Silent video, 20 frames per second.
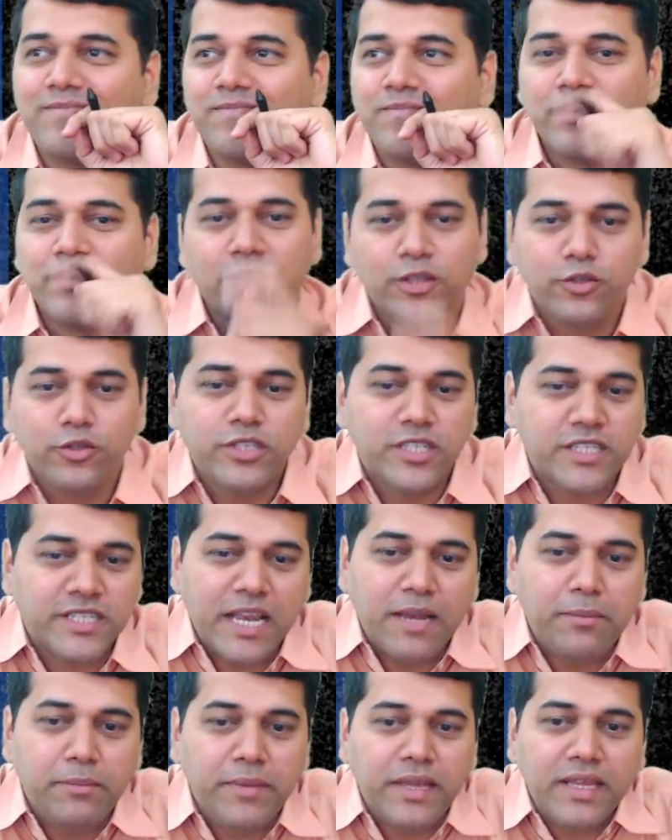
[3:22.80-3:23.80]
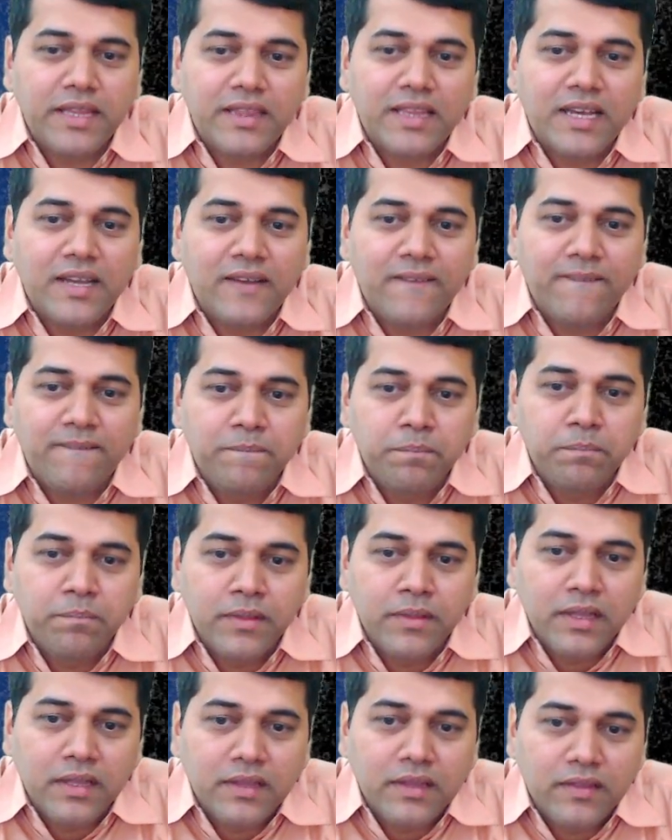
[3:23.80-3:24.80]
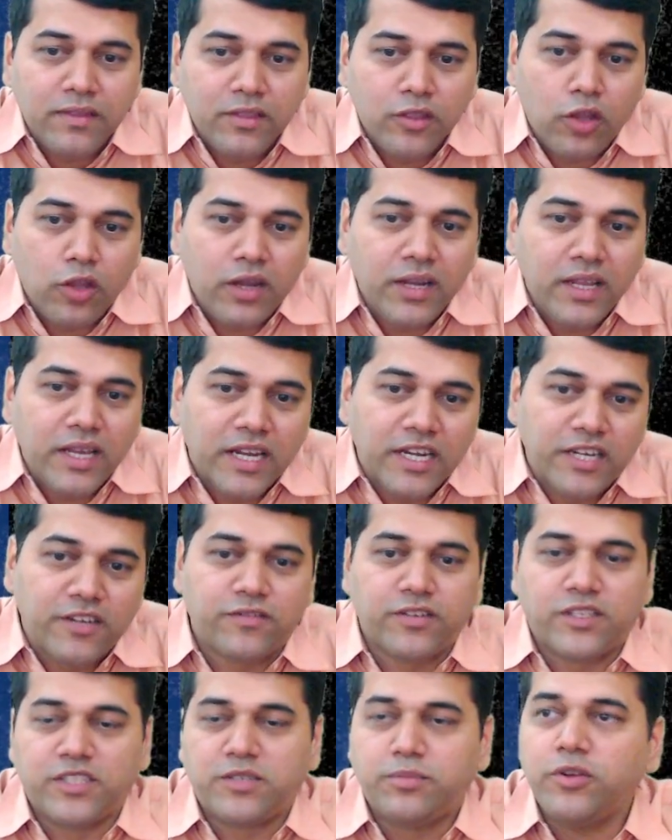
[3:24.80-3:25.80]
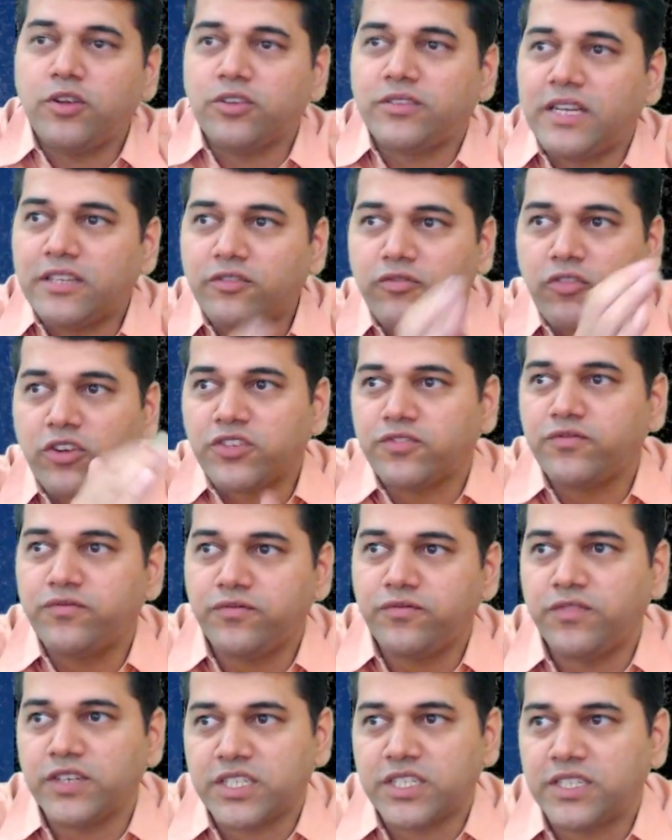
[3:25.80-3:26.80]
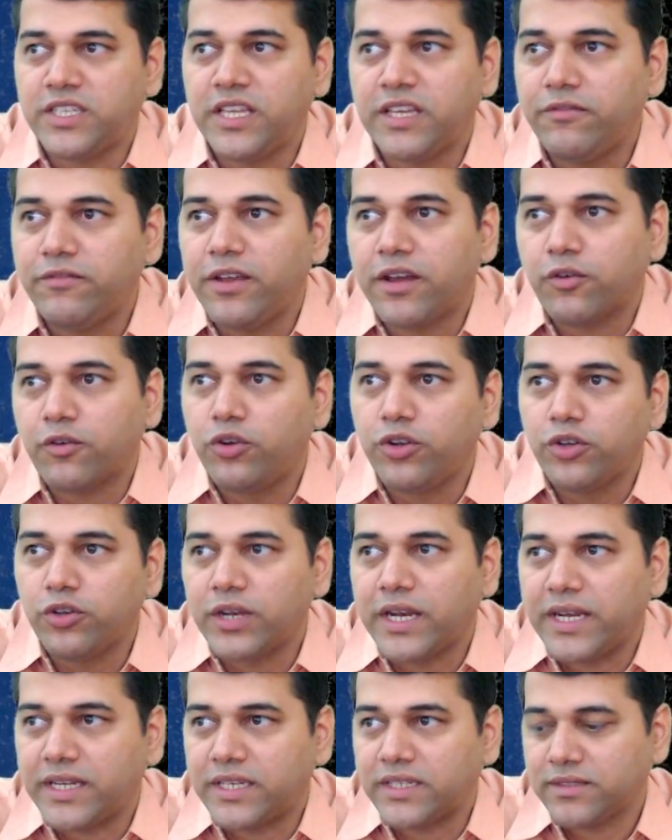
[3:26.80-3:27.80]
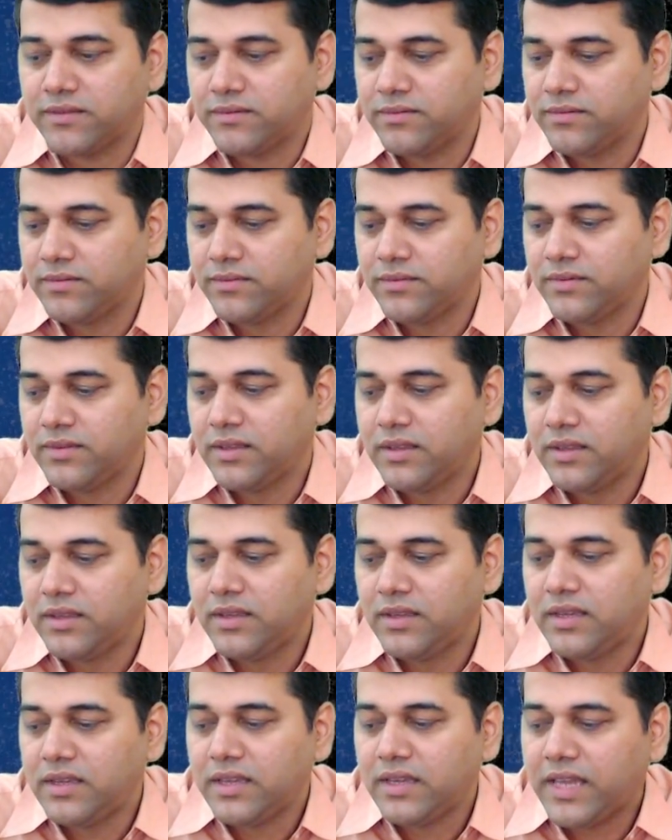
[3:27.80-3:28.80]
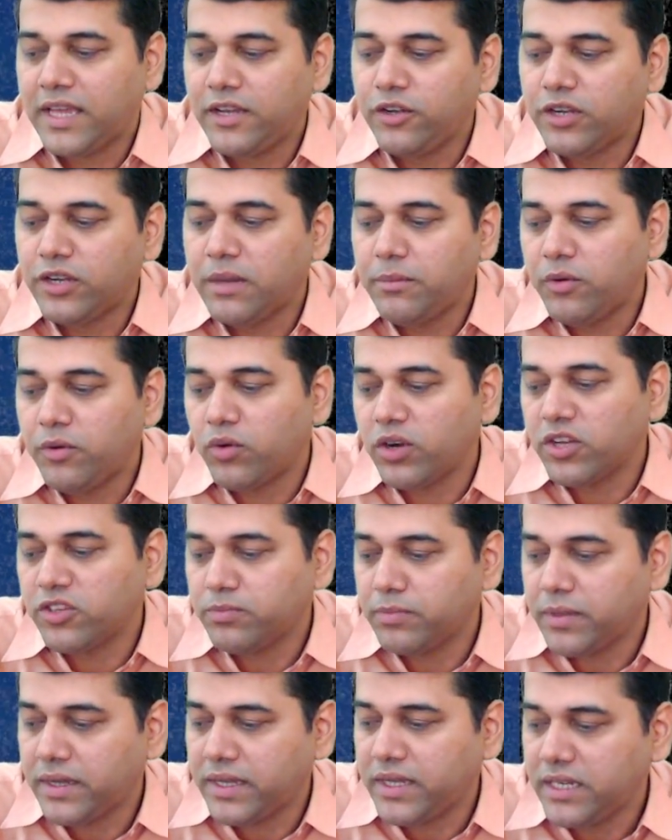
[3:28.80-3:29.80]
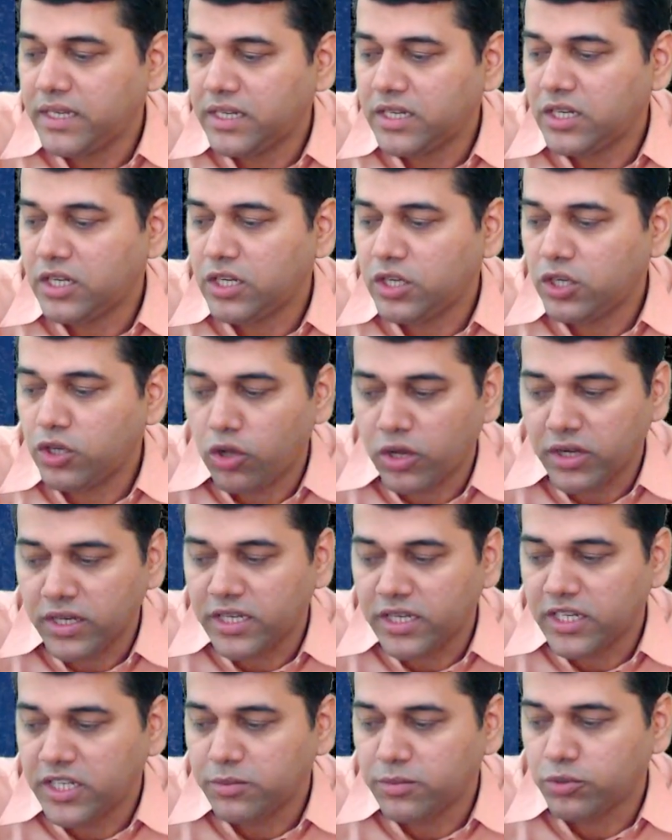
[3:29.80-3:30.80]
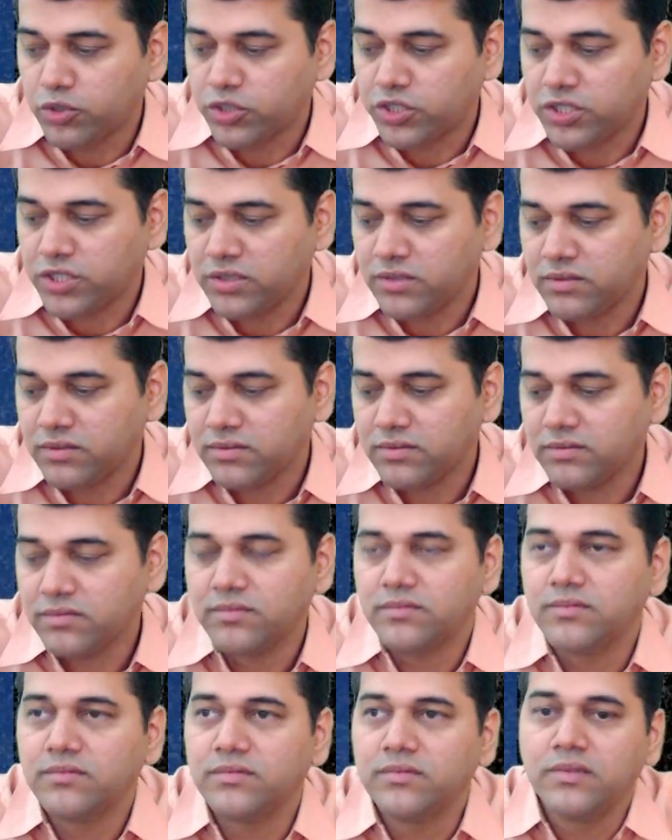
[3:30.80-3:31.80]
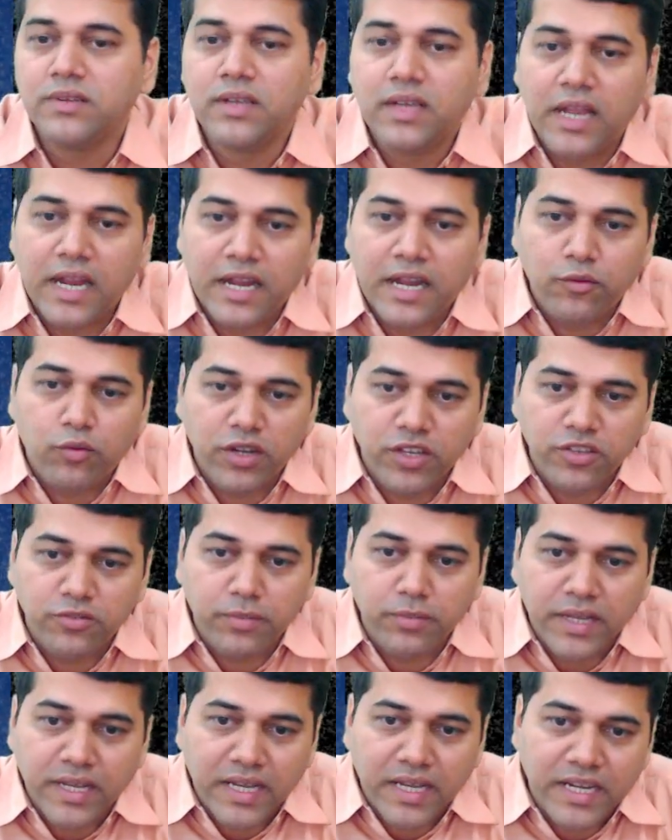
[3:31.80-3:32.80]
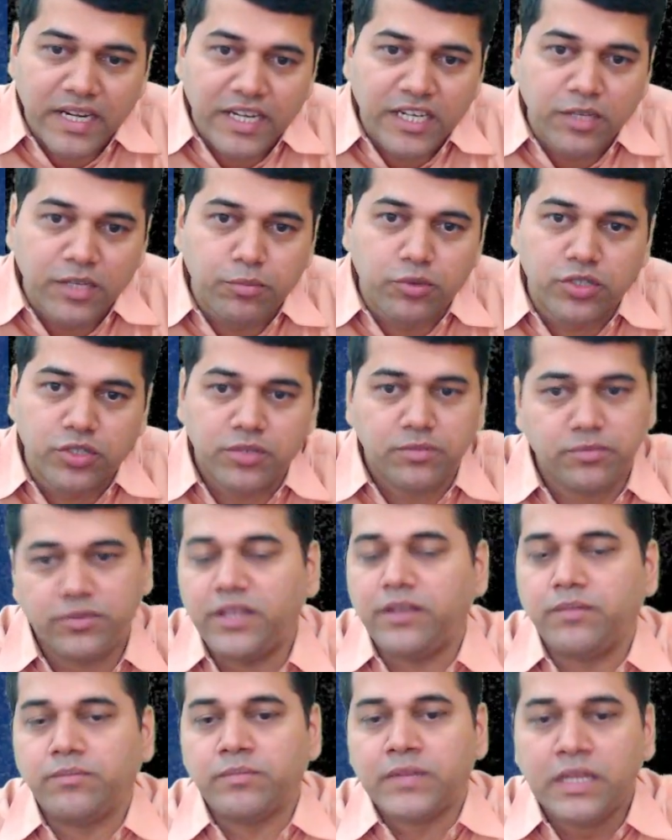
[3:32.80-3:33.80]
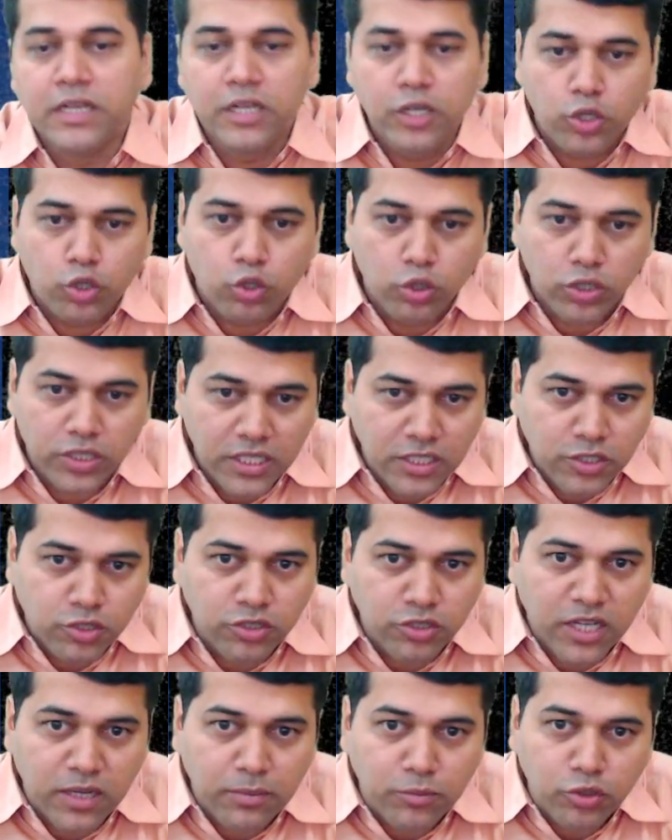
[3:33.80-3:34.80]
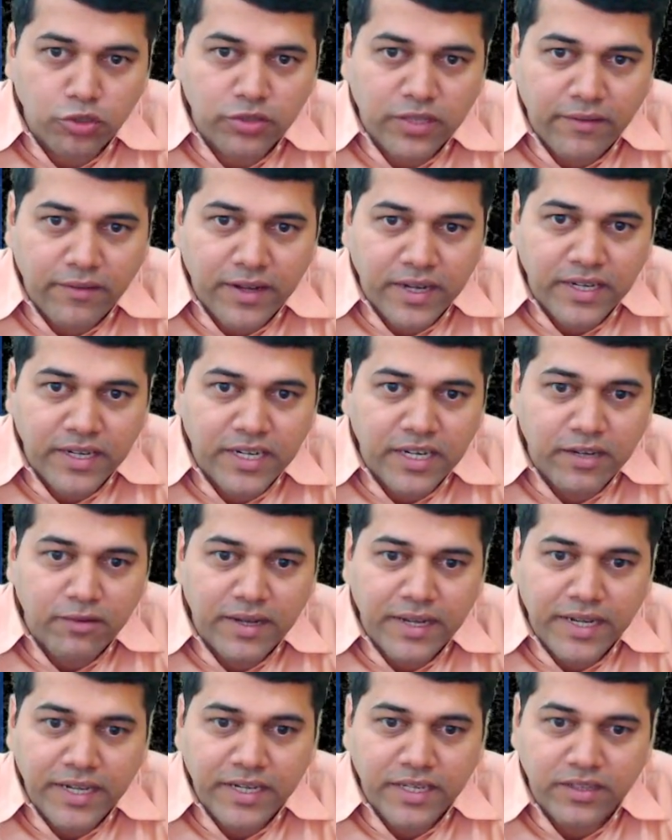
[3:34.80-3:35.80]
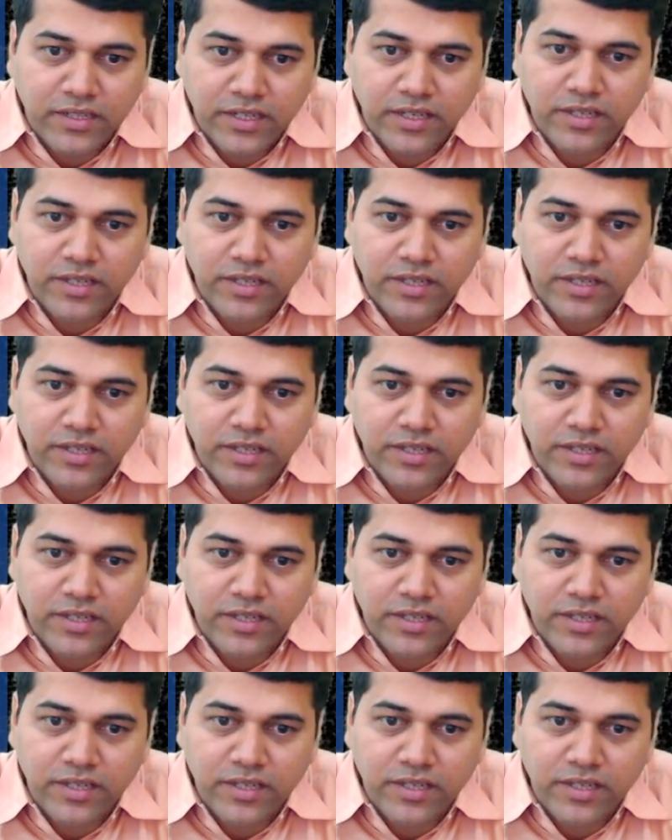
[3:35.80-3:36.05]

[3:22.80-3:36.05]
You just tell me the non-current first, because that's first thing we are going to write. Can you tell me what is my non-current portion and what is my current portion? See, total should come to 700,183,